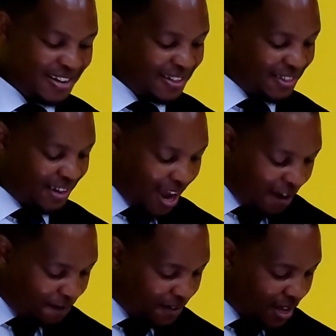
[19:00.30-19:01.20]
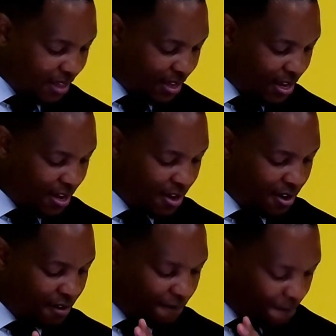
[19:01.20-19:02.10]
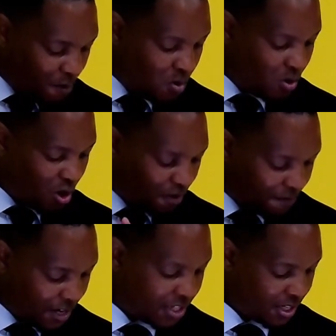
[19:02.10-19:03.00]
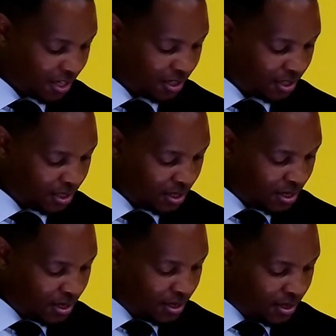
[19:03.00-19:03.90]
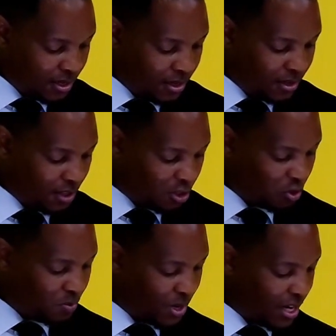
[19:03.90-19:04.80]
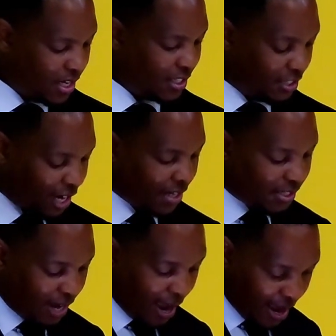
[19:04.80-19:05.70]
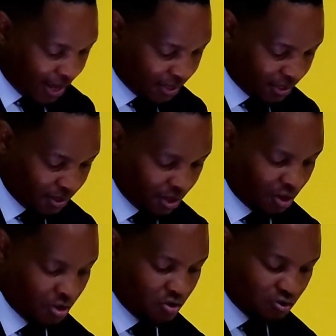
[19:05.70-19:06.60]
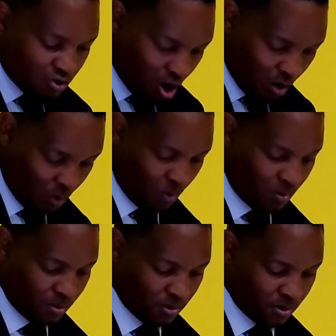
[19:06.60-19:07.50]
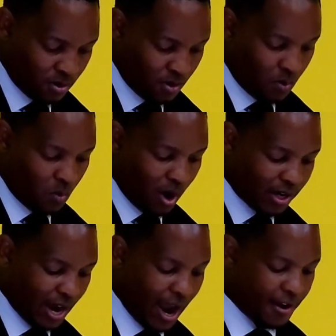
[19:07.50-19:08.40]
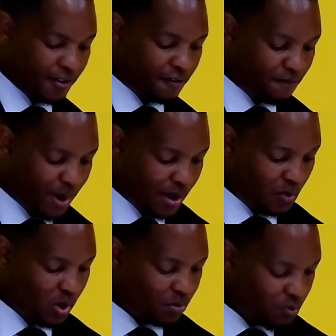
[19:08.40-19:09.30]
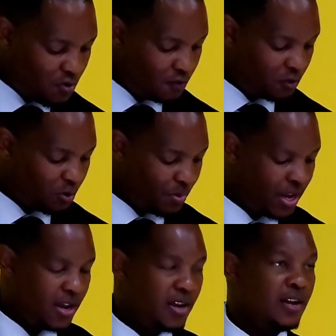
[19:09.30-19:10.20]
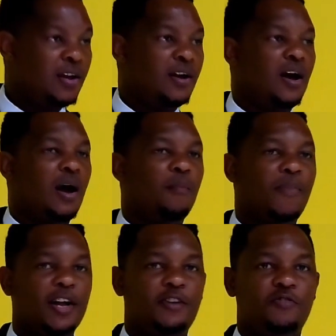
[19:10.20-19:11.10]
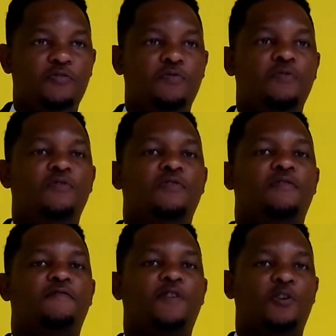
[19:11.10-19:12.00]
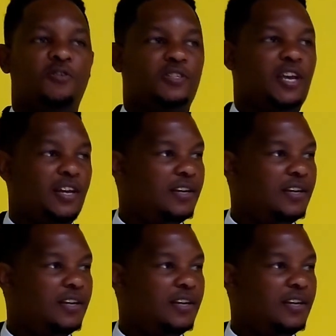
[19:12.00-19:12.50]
that after the full conviction, there should be just as you know what kind of man we prove to be among you for your sake.